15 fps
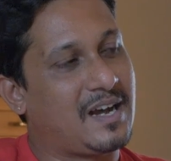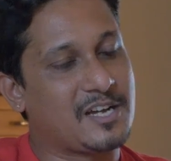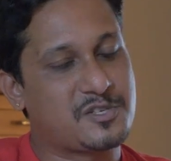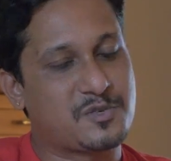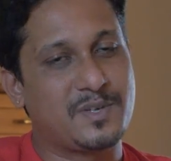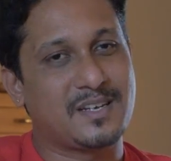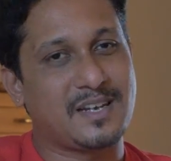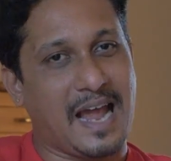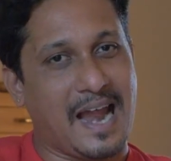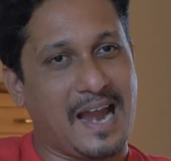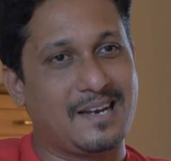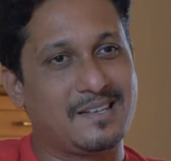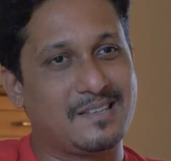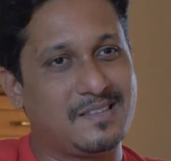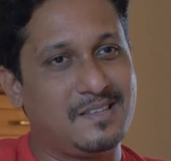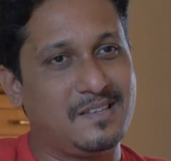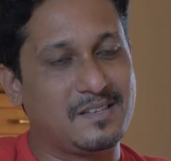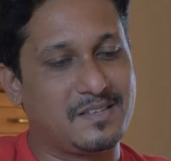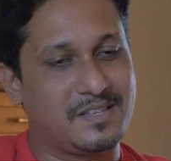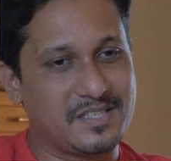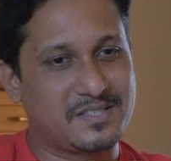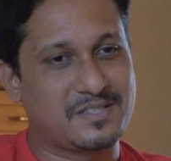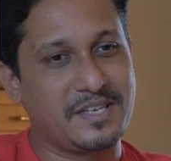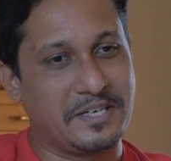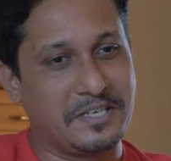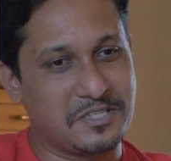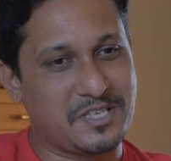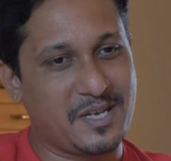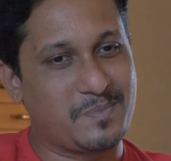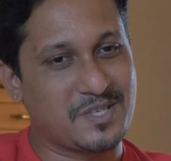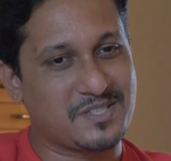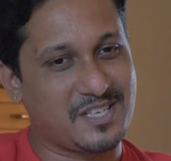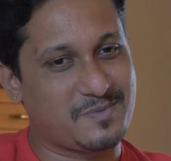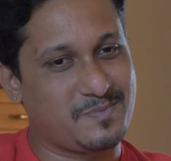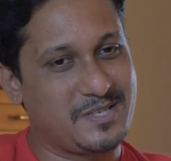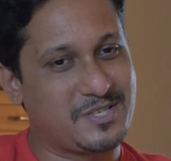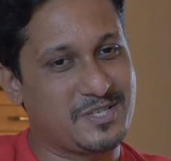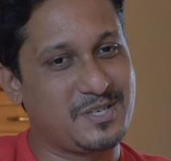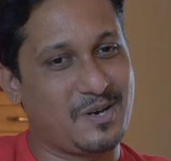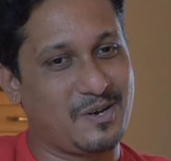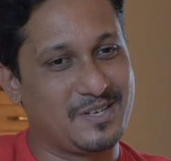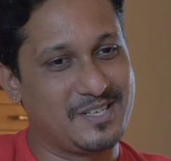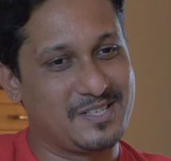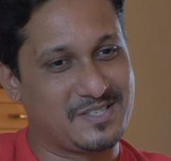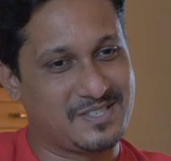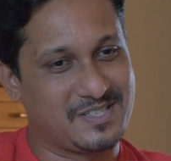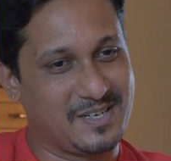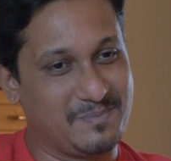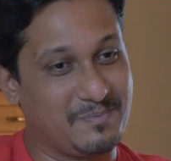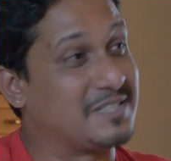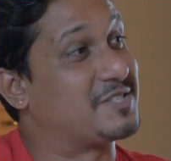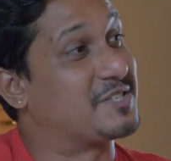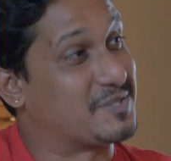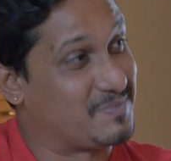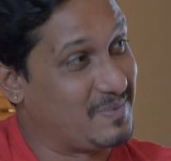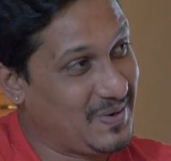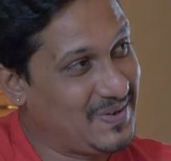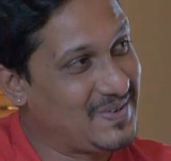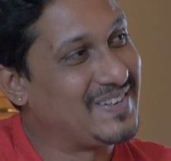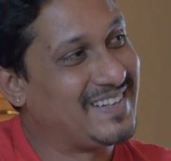Ashwin had this Interceptor suspension on his Machismo.